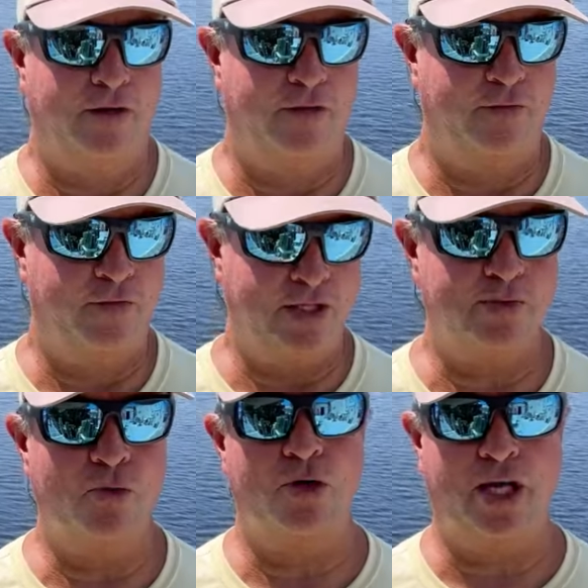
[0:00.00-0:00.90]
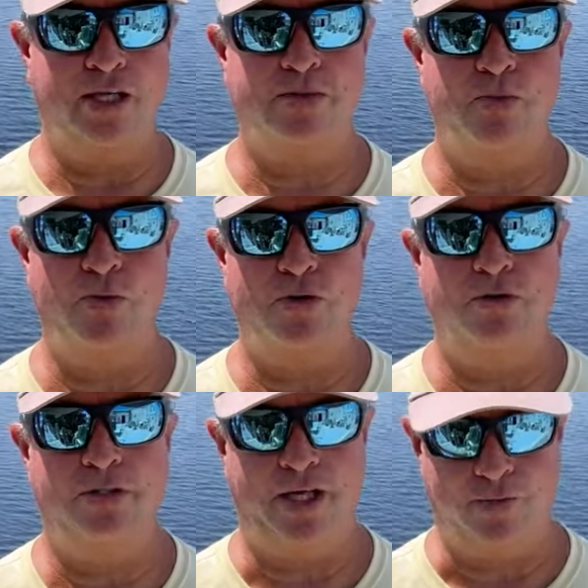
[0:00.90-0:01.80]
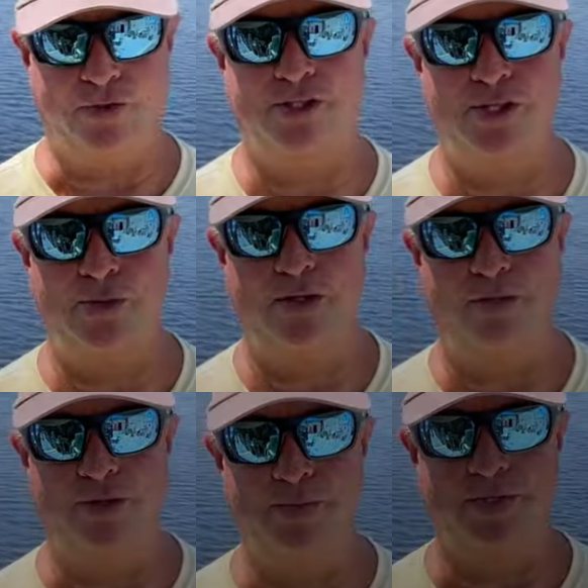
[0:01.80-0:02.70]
Fish more, catch more, and we'll see you on the flip